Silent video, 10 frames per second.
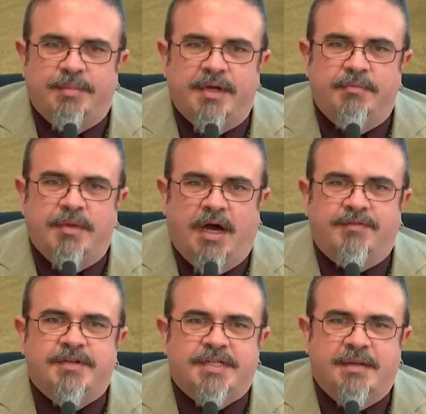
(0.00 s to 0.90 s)
but
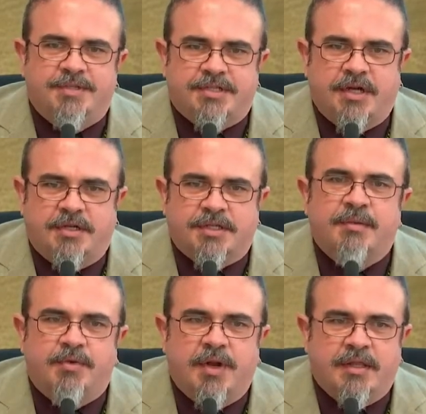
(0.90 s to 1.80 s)
oftentimes these calls
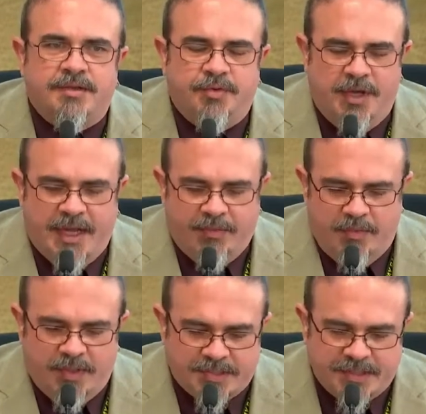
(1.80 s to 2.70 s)
come directly to a
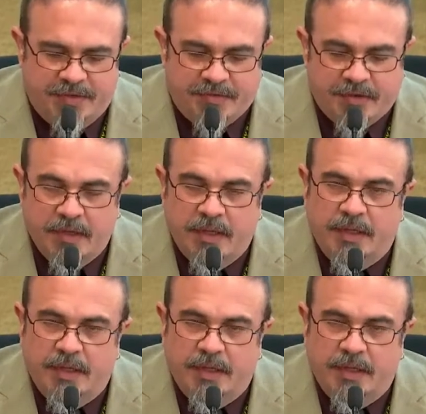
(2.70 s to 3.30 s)
911 center.